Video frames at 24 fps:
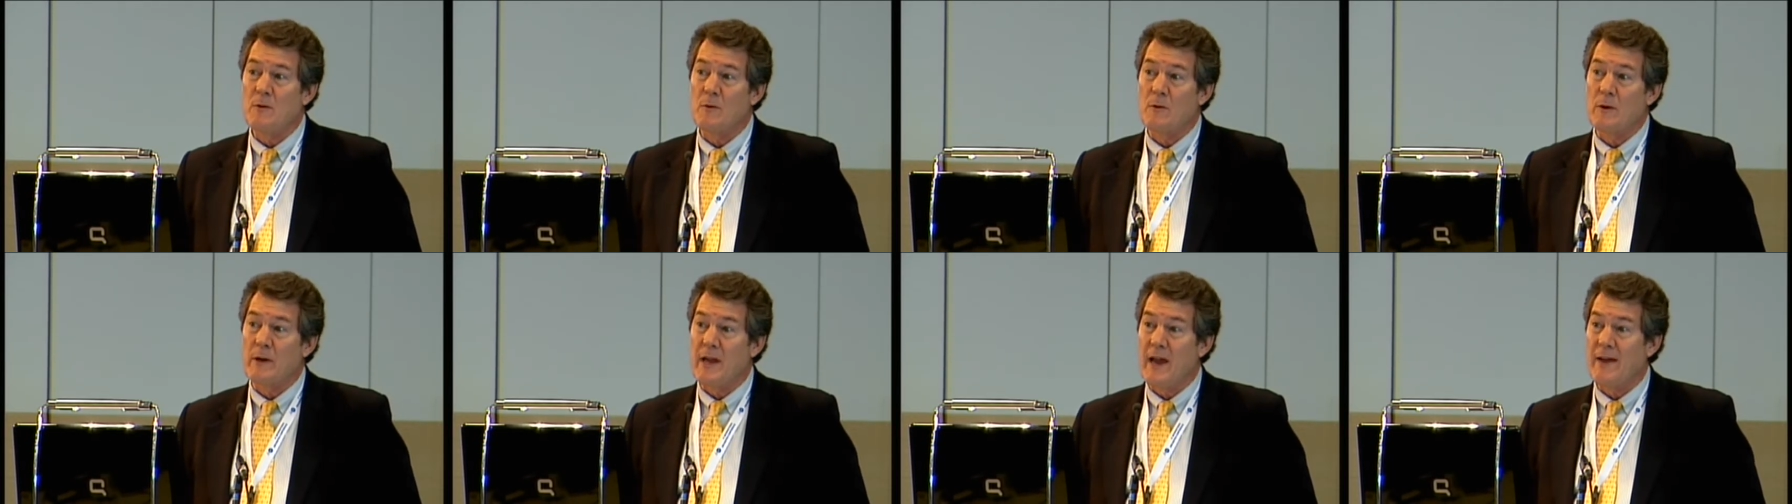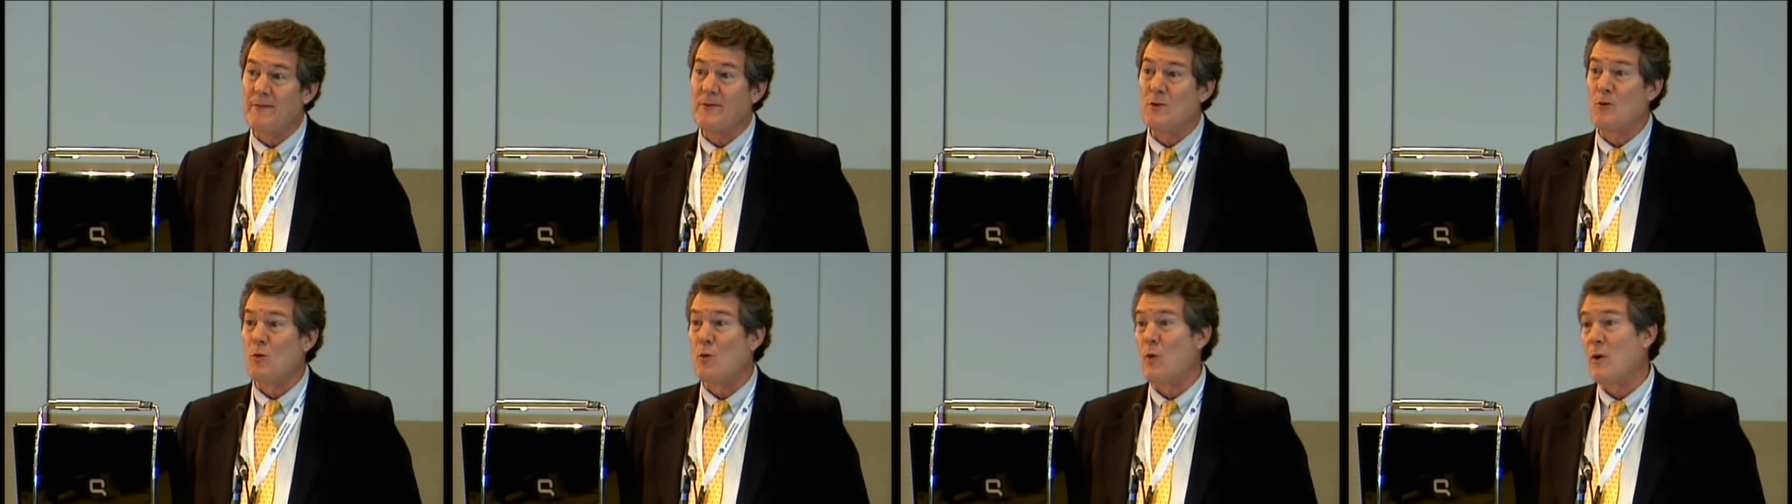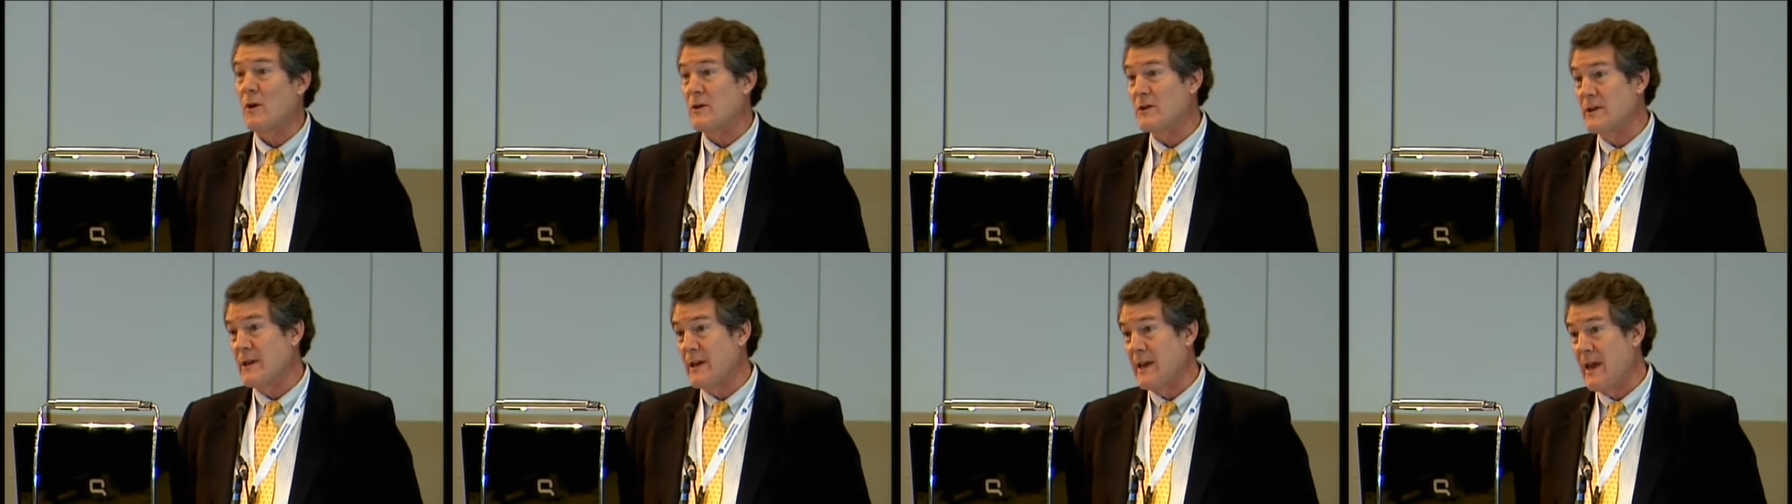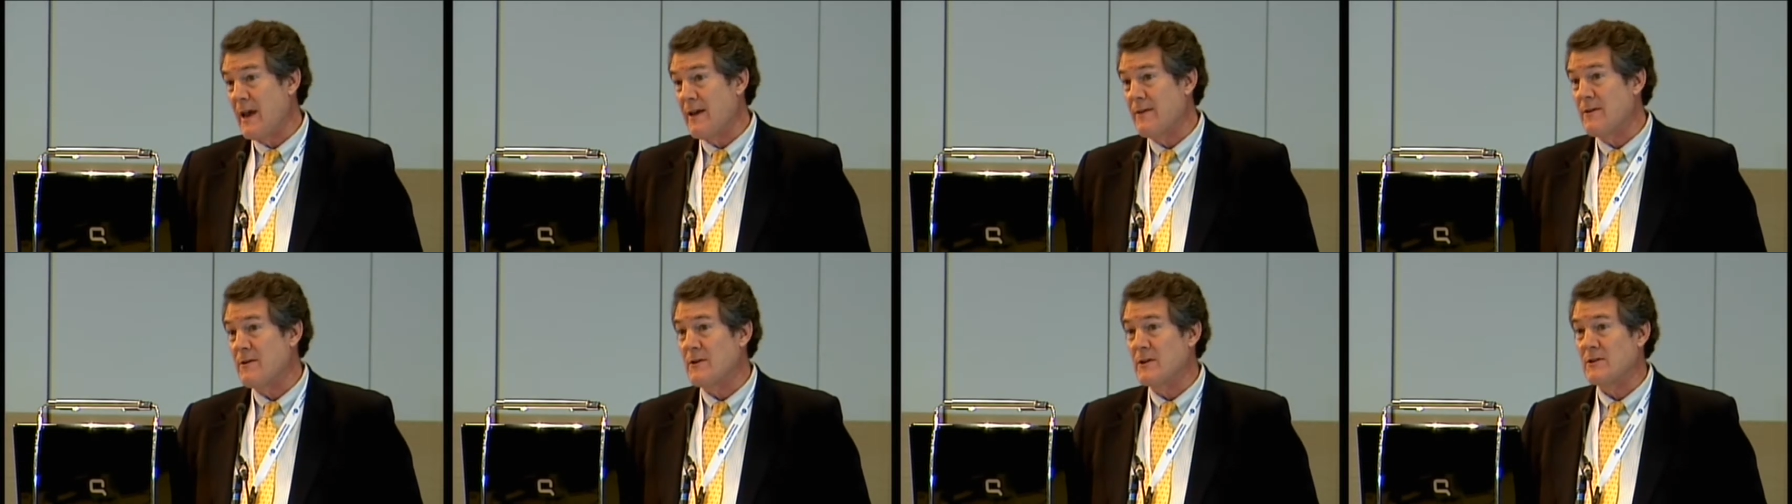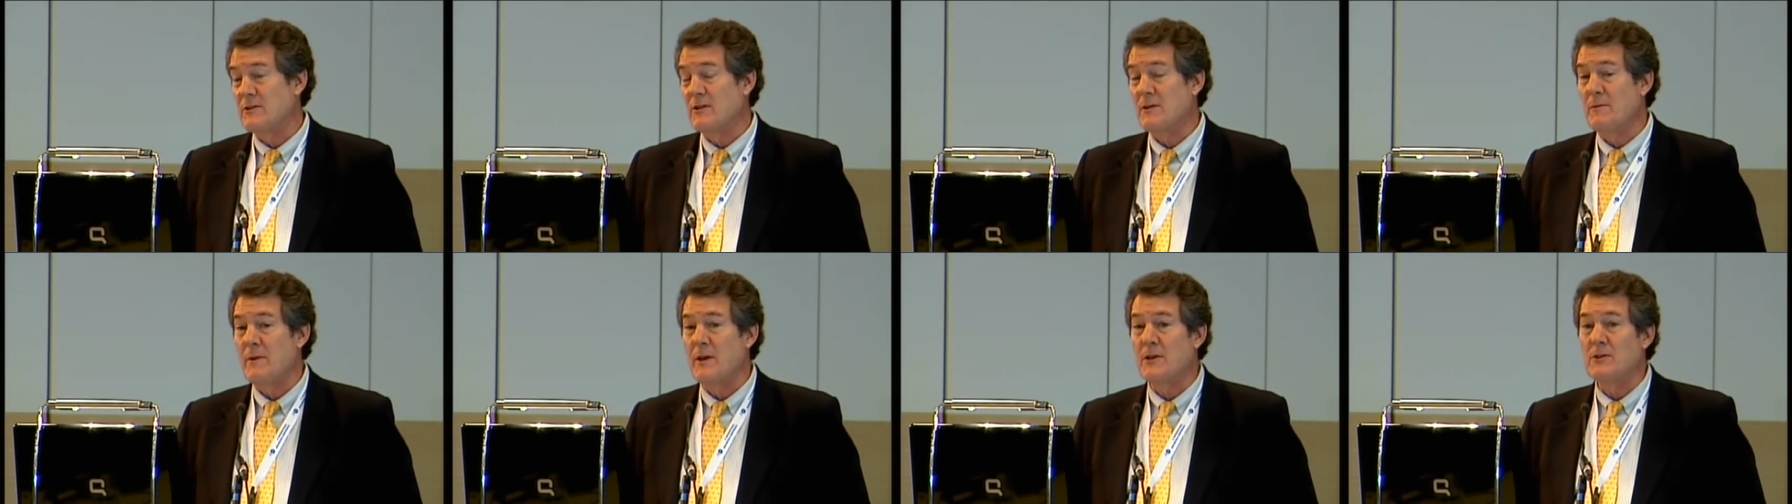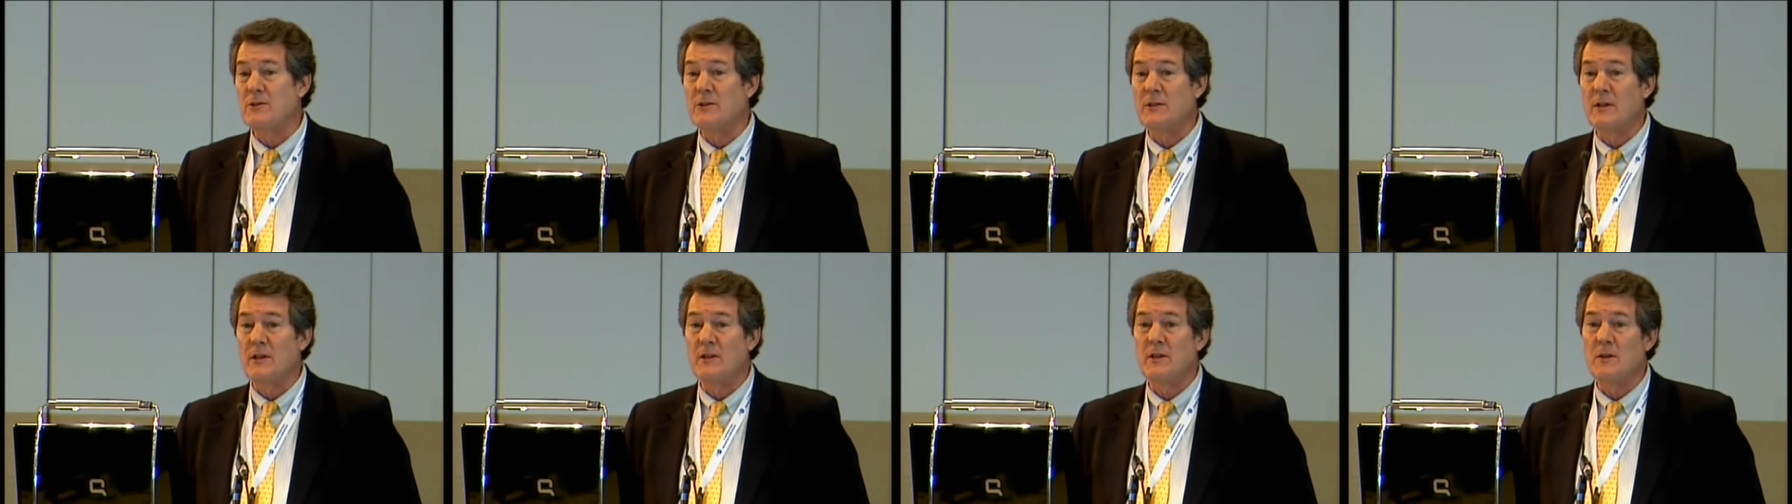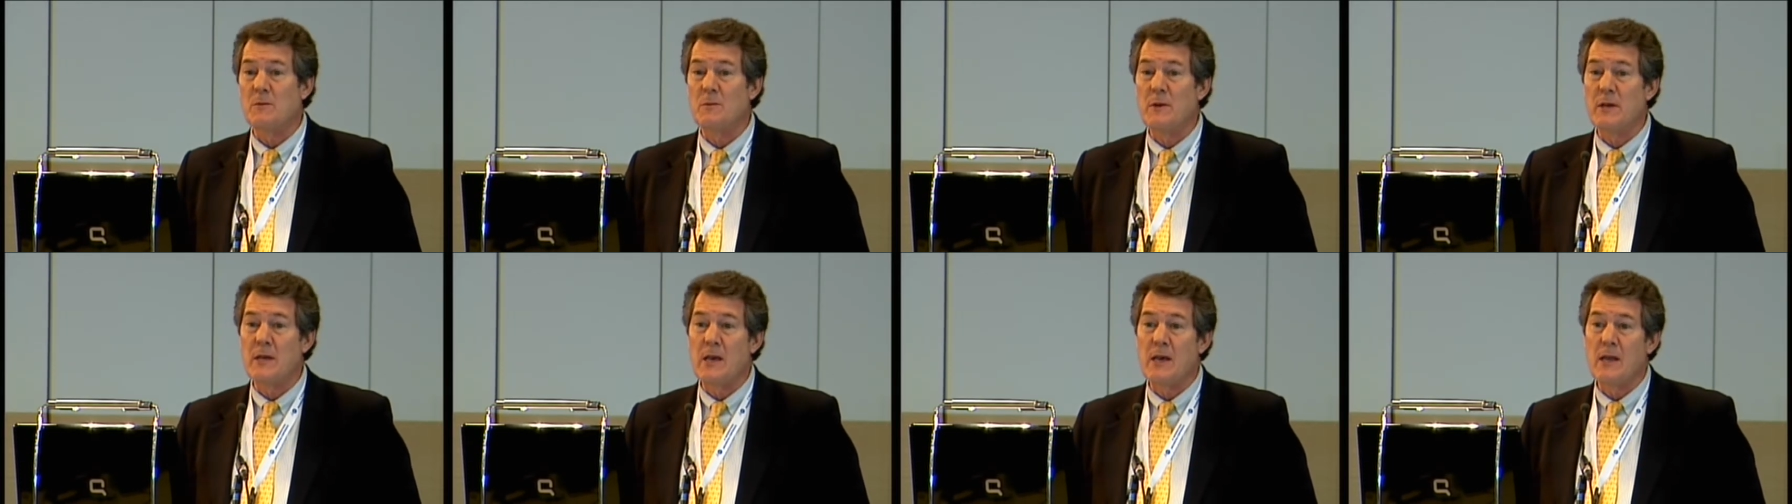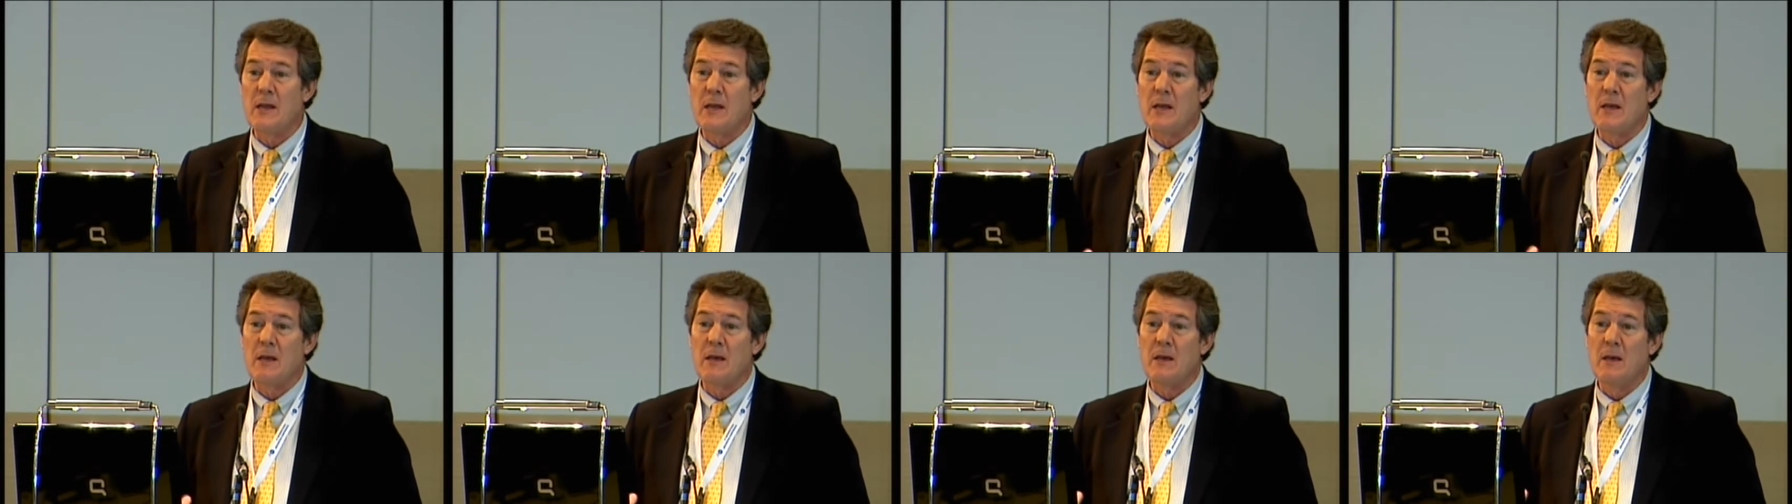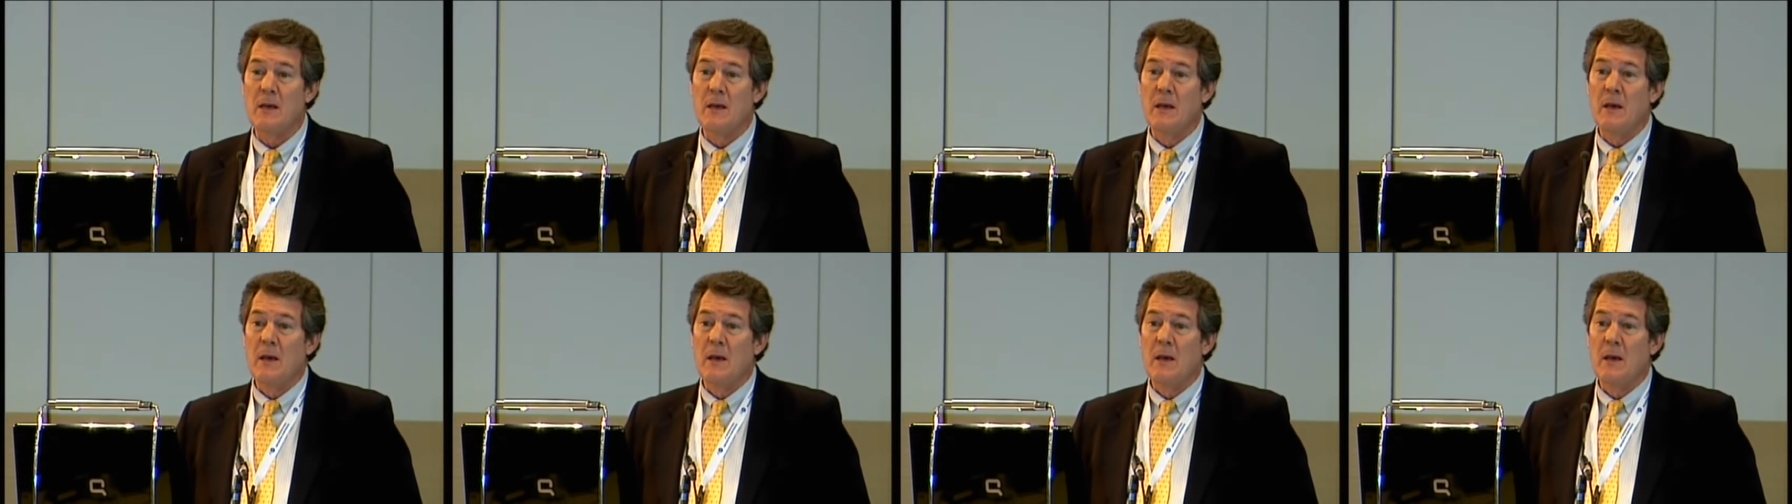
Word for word: We're going to have to work together, as I mentioned at the beginning,